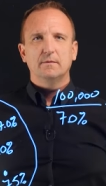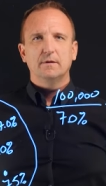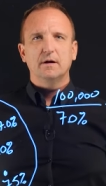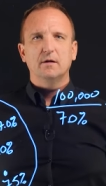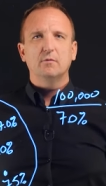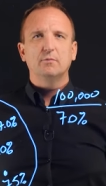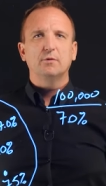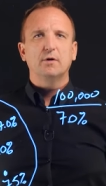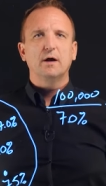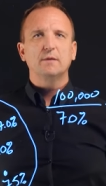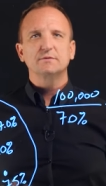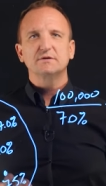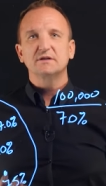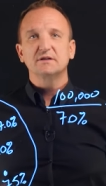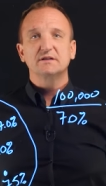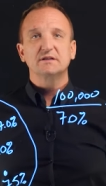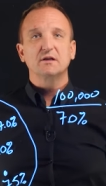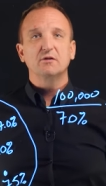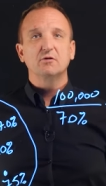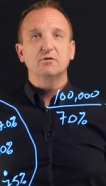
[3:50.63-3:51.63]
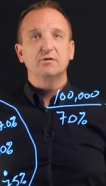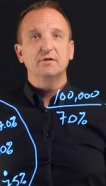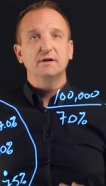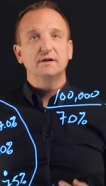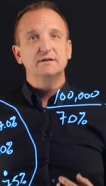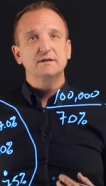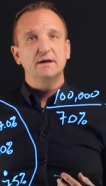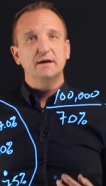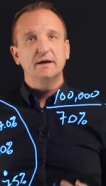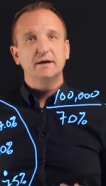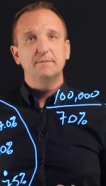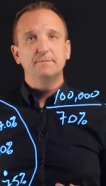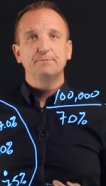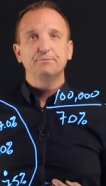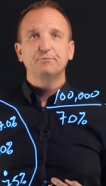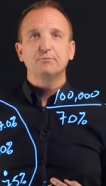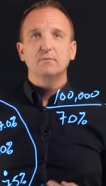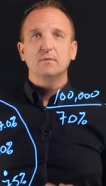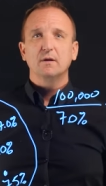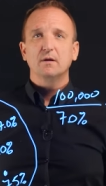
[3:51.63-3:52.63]
Now, perhaps the seller thinks, hey,
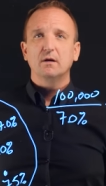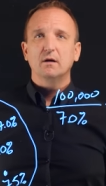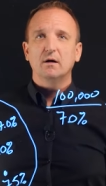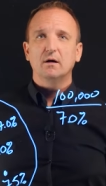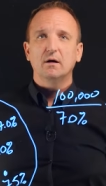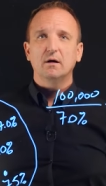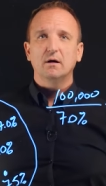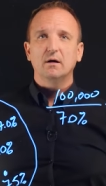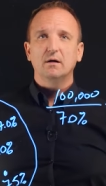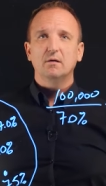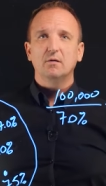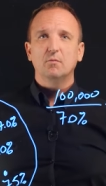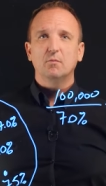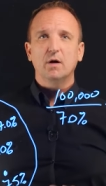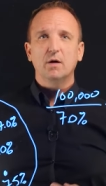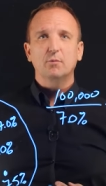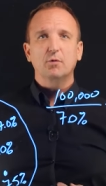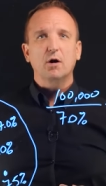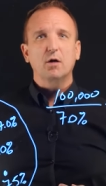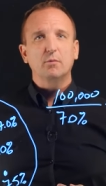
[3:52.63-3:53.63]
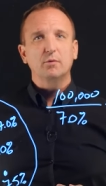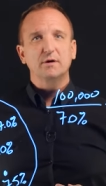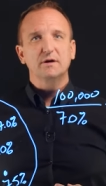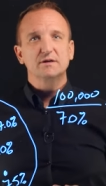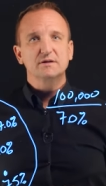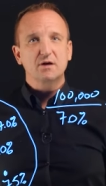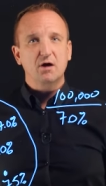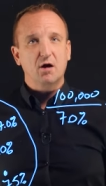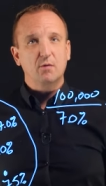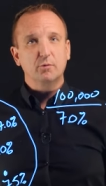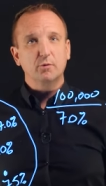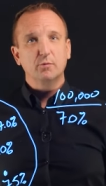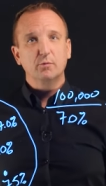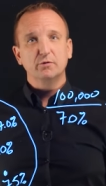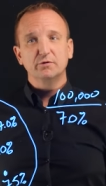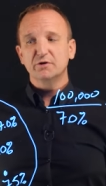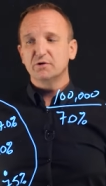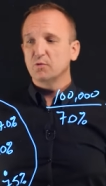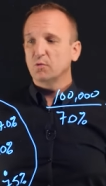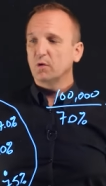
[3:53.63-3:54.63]
my property is
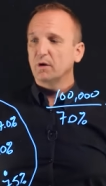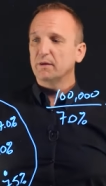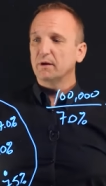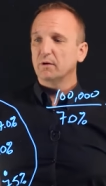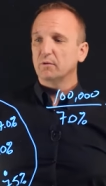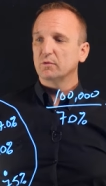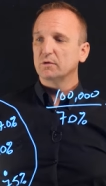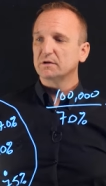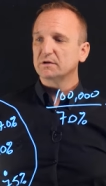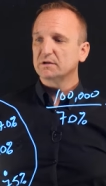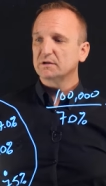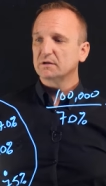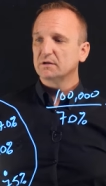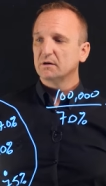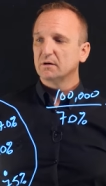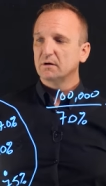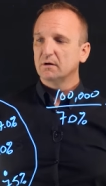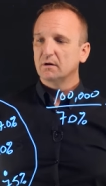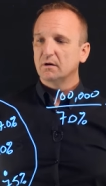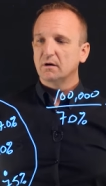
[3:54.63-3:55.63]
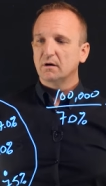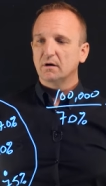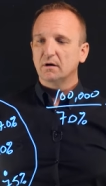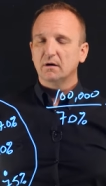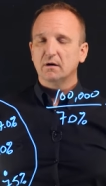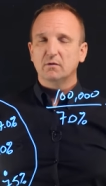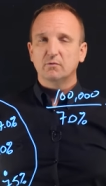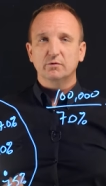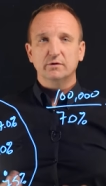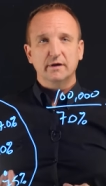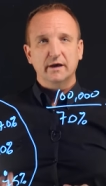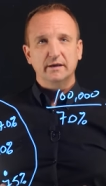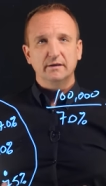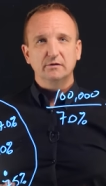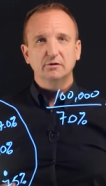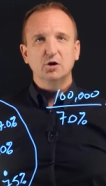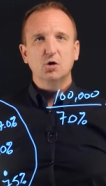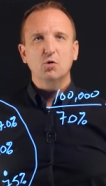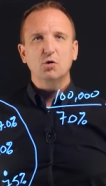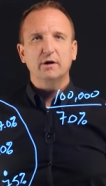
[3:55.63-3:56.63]
comparable to the one that was had a
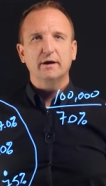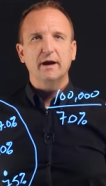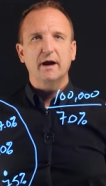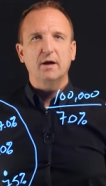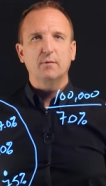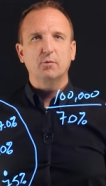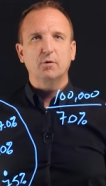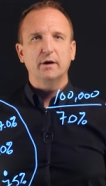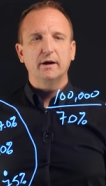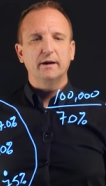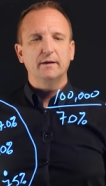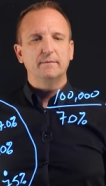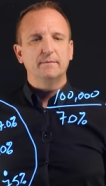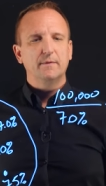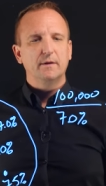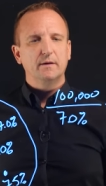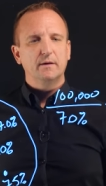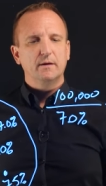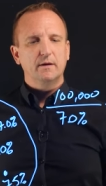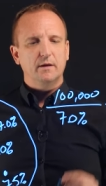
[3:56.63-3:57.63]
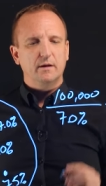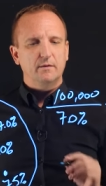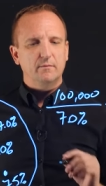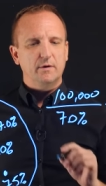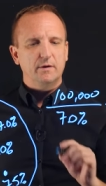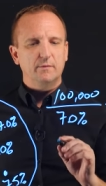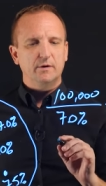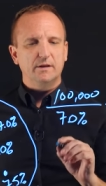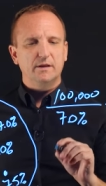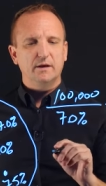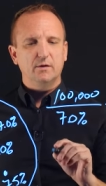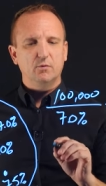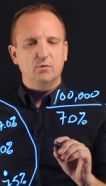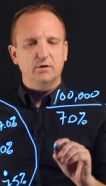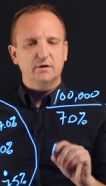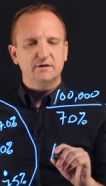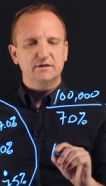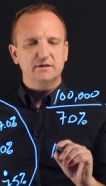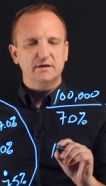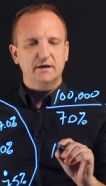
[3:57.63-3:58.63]
lower cap rate, and maybe they
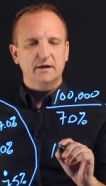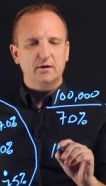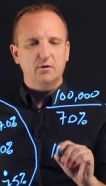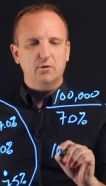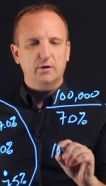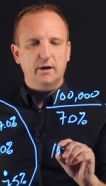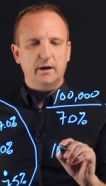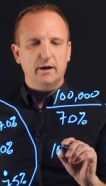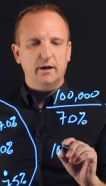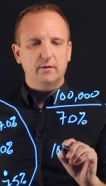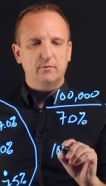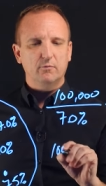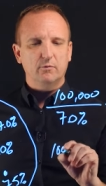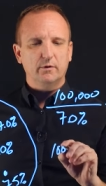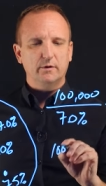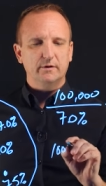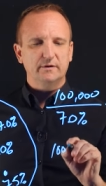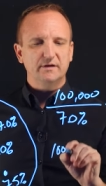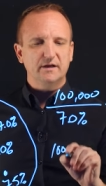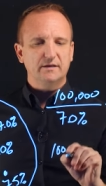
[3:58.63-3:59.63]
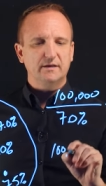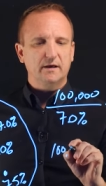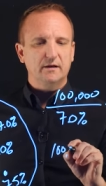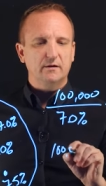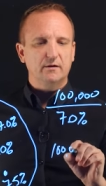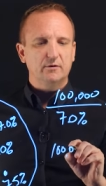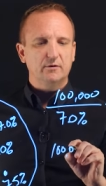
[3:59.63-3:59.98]
want to say, okay, we're going to take that